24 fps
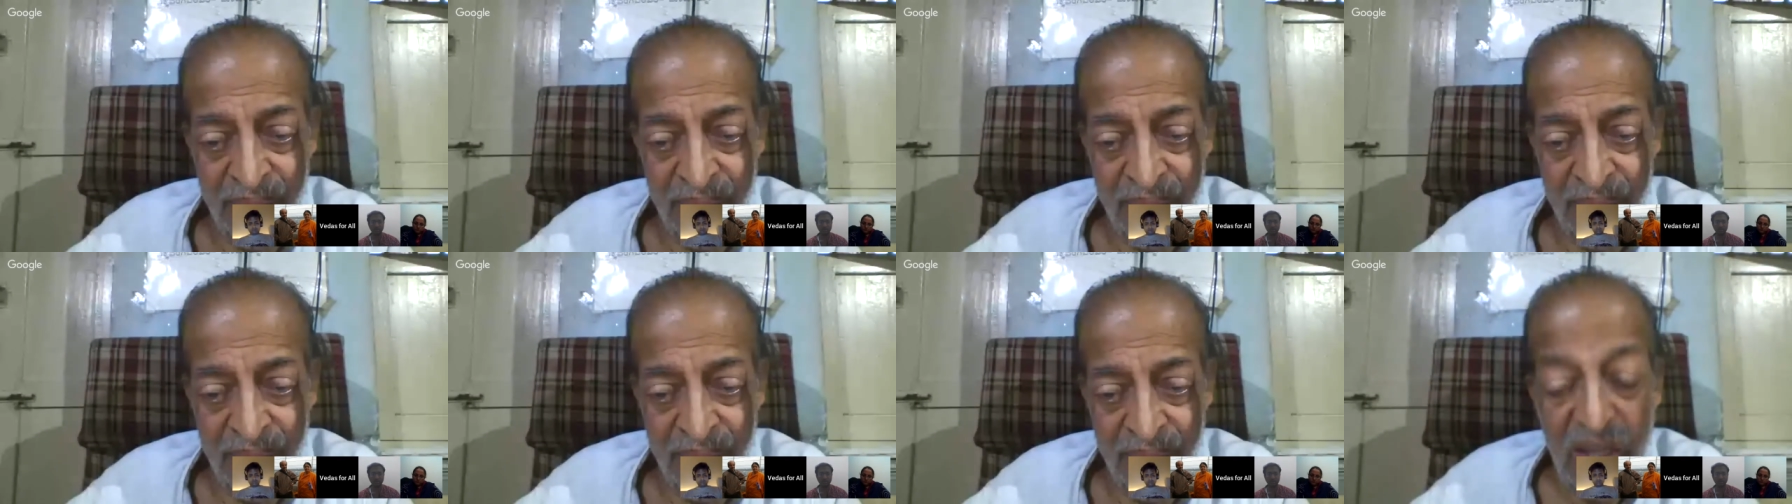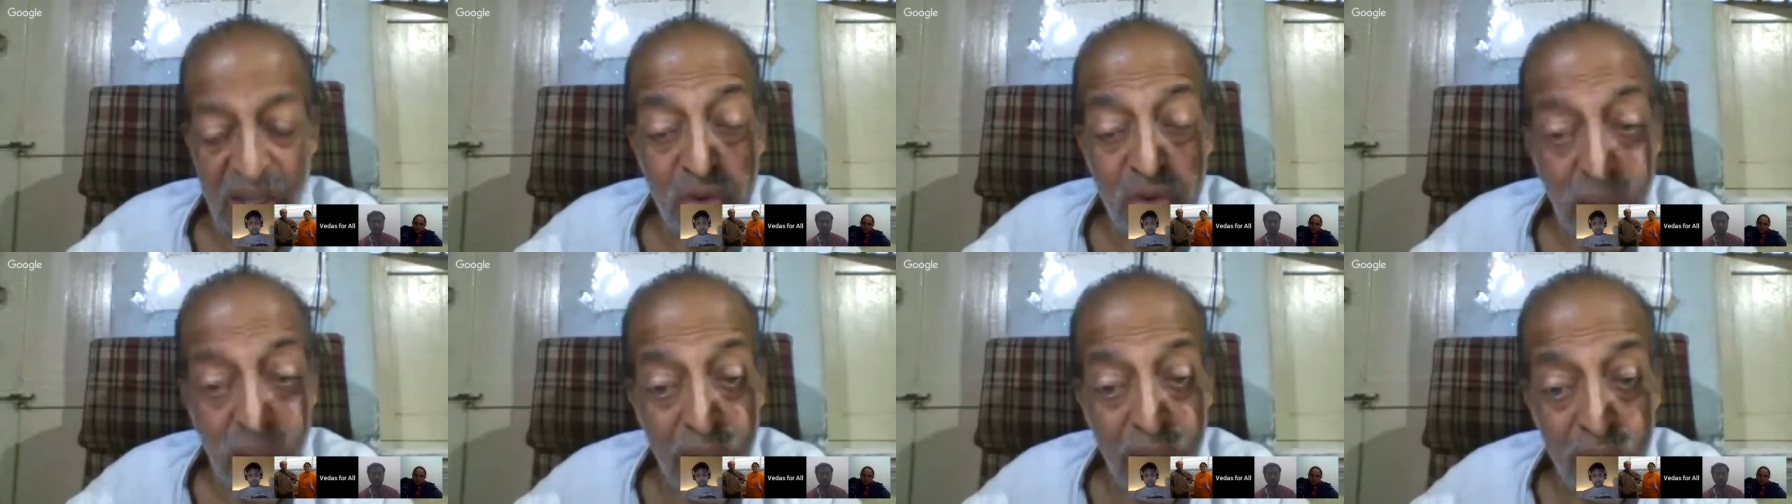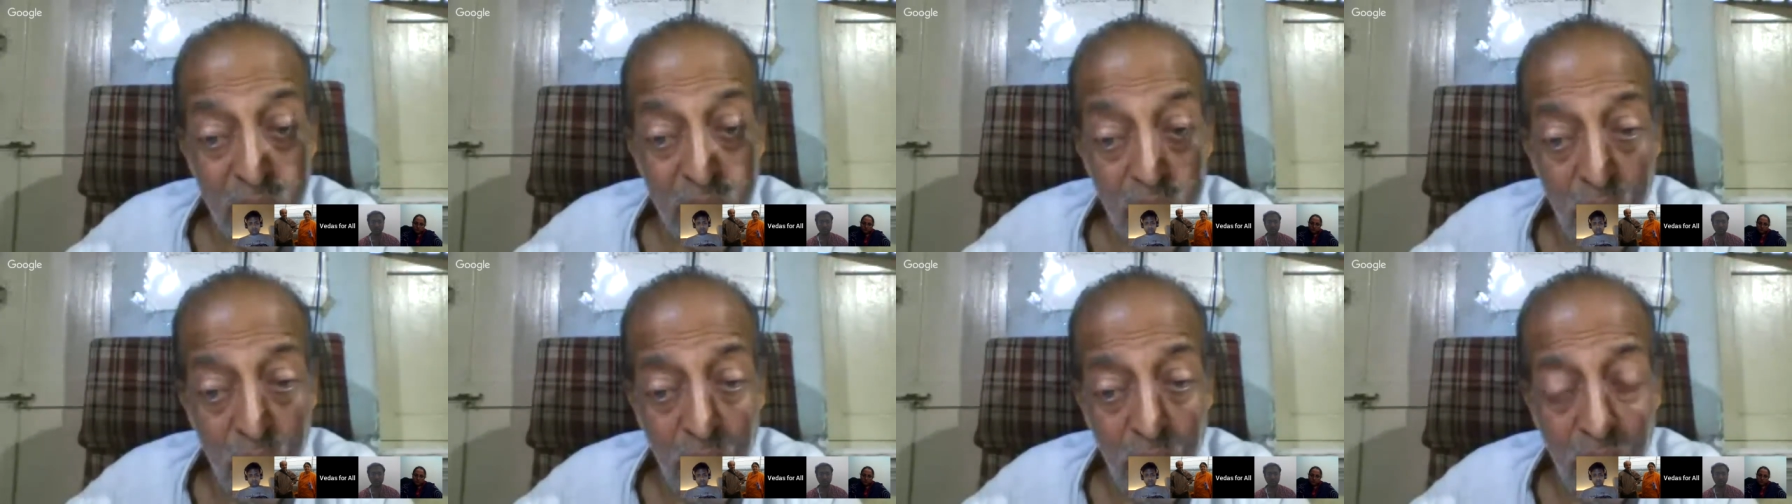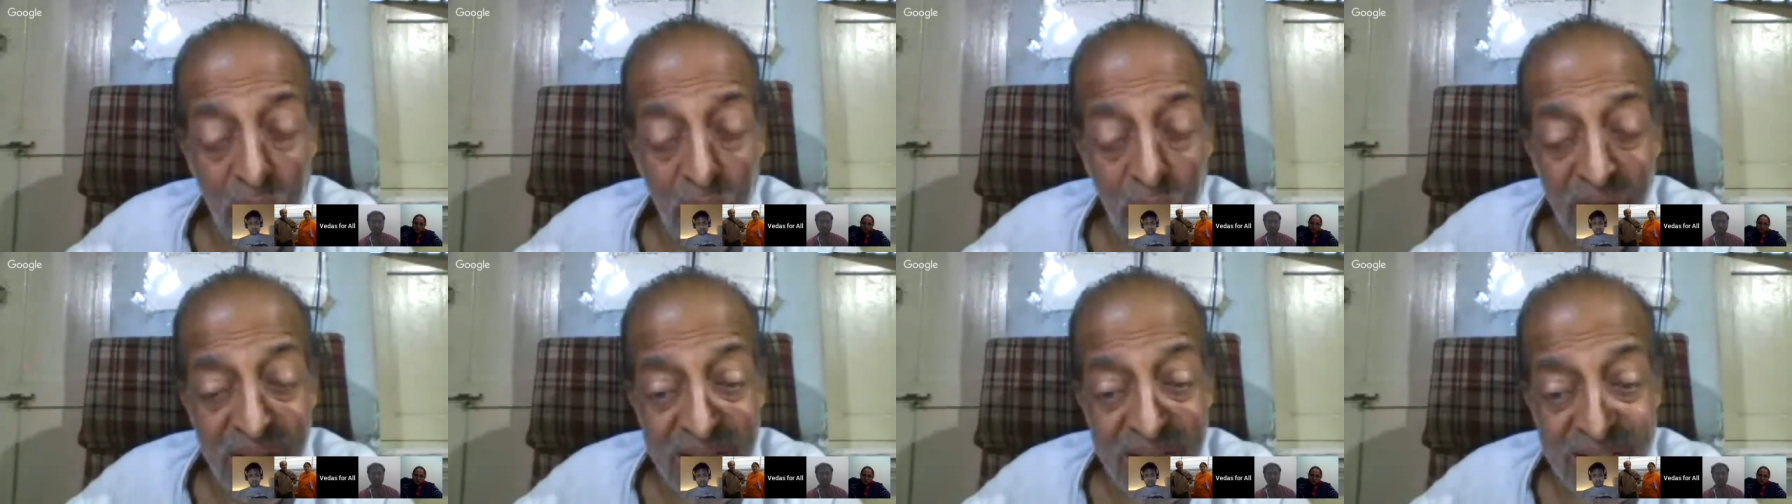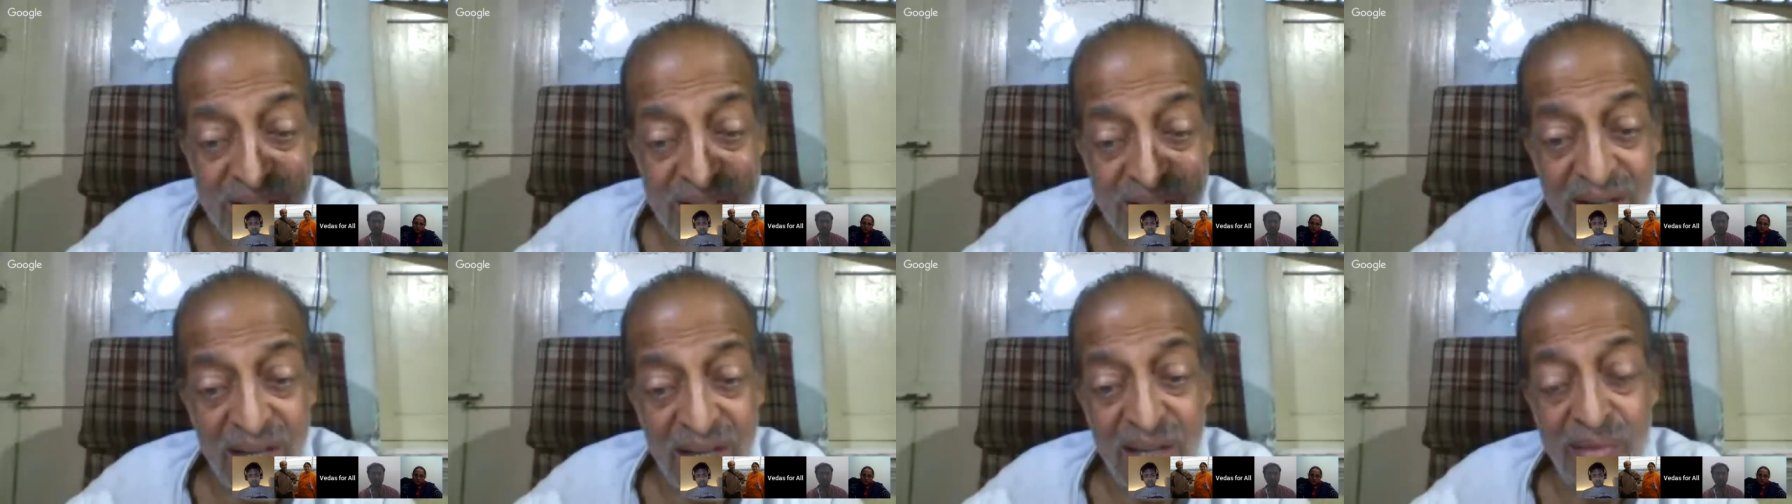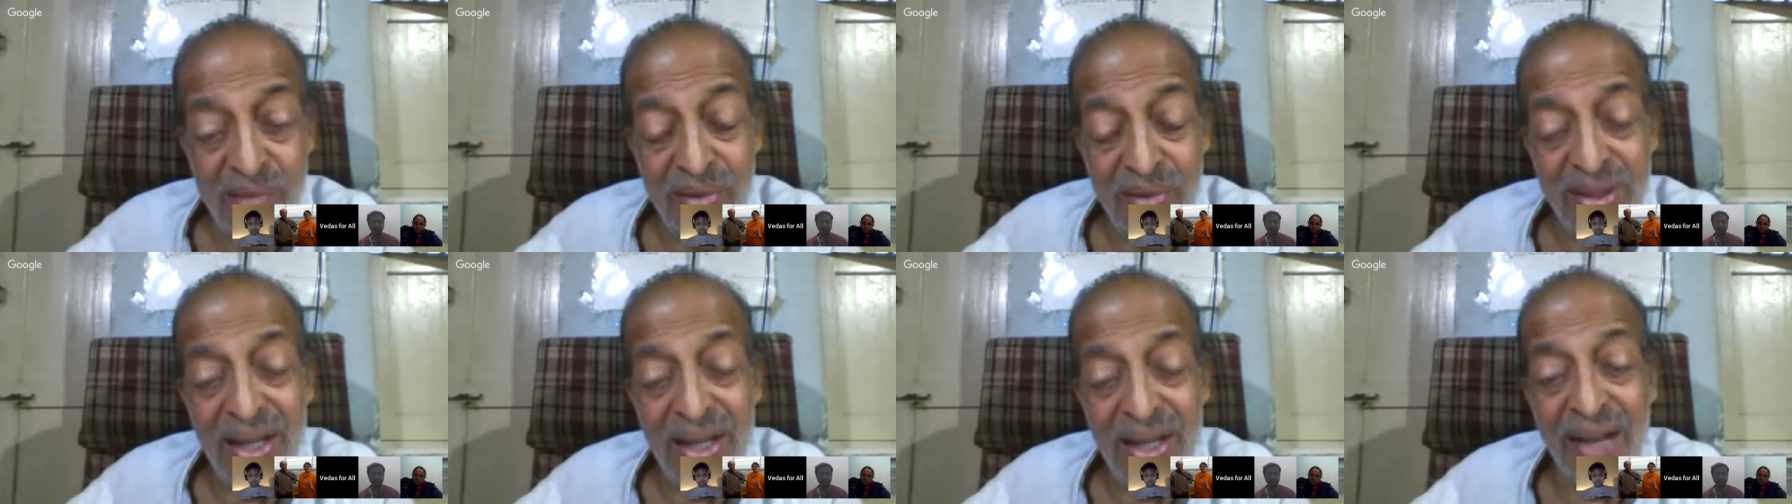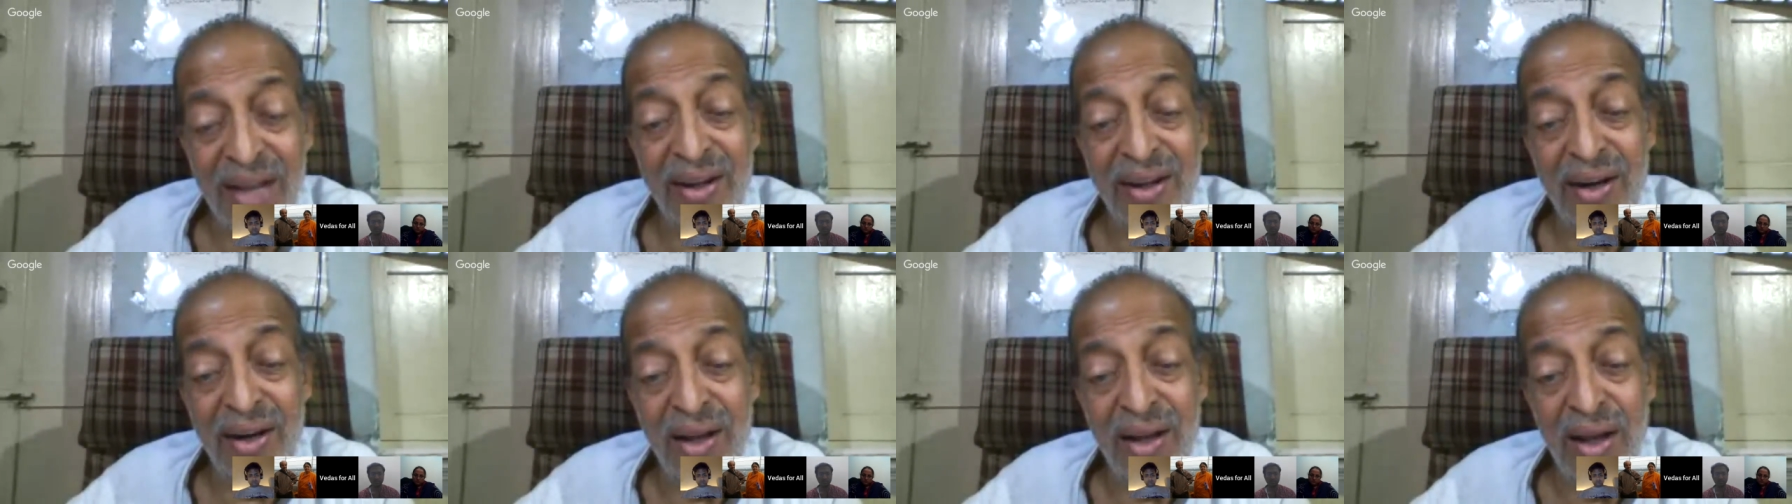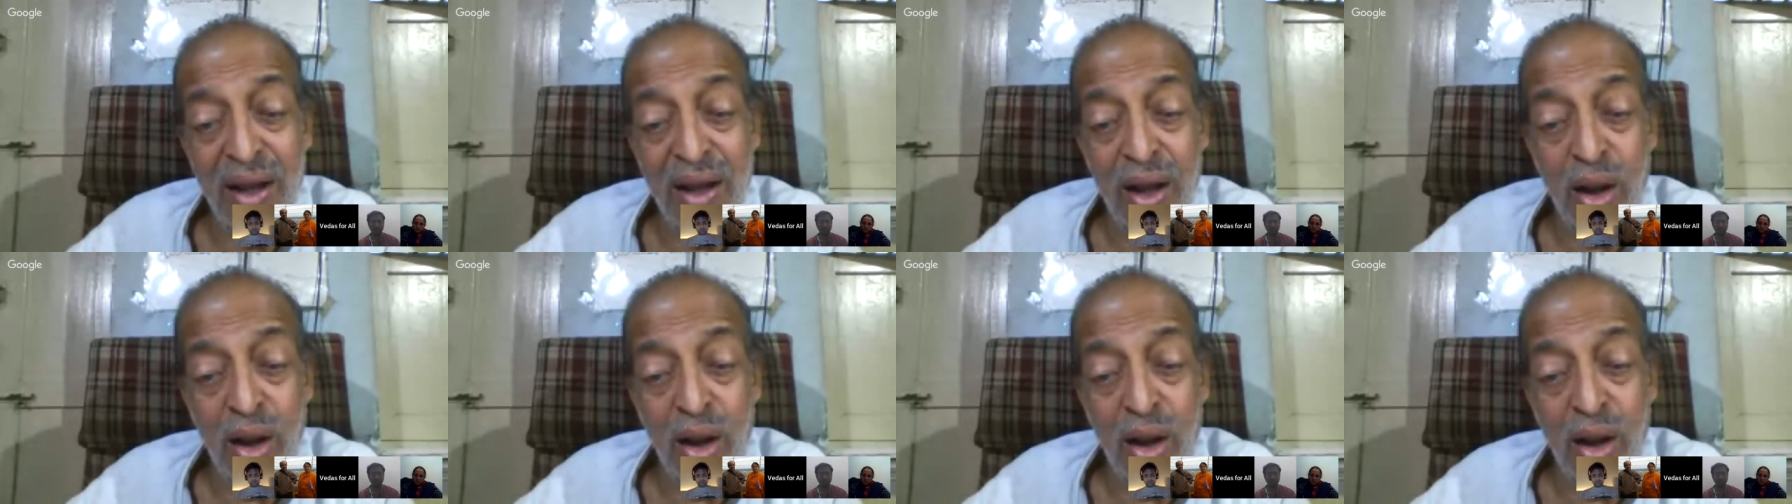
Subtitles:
This we have to study with other